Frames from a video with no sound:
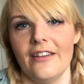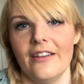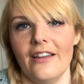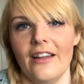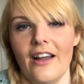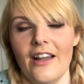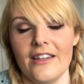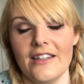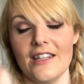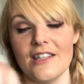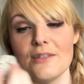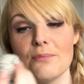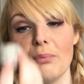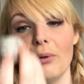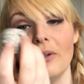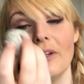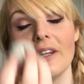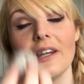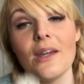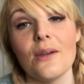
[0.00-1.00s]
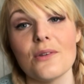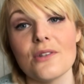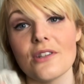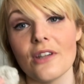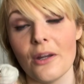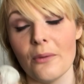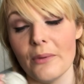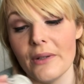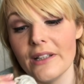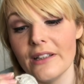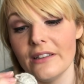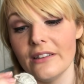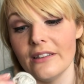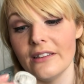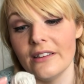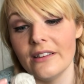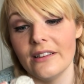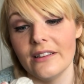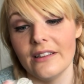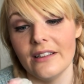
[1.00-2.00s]
I need to pull it out, I will,
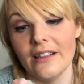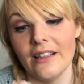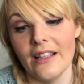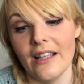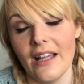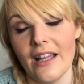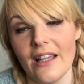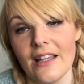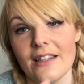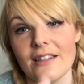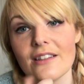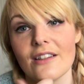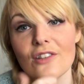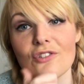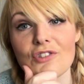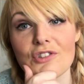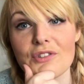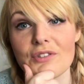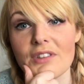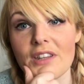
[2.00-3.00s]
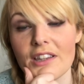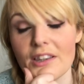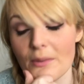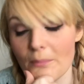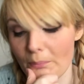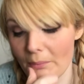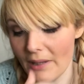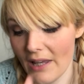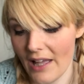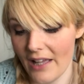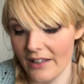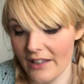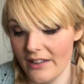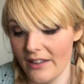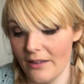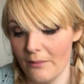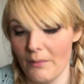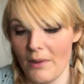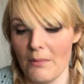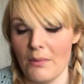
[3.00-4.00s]
and I'll just knit them black,
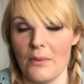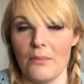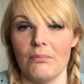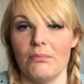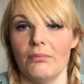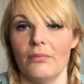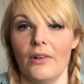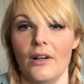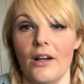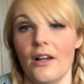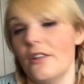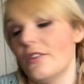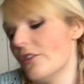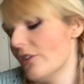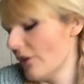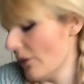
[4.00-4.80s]
and maybe, I don't know,